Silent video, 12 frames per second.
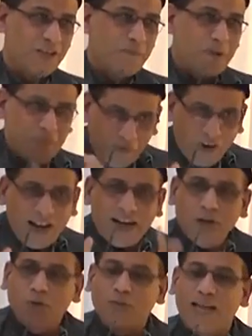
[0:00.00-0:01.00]
But before
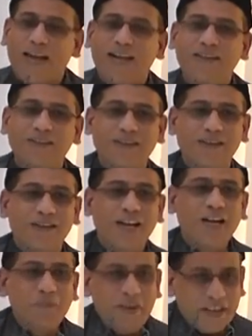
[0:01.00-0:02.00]
I do that,
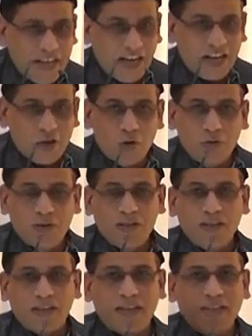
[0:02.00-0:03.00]
let me tell you,
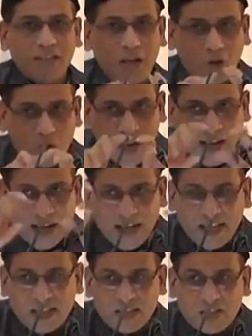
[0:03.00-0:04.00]
in the
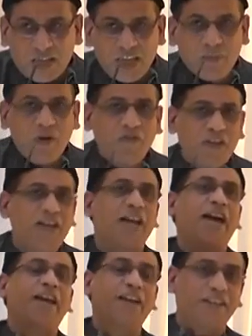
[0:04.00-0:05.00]
Quranic scheme of
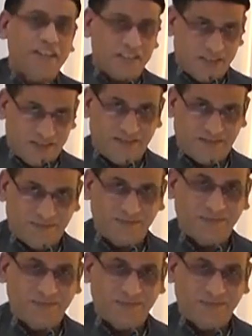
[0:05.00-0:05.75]
inheritance,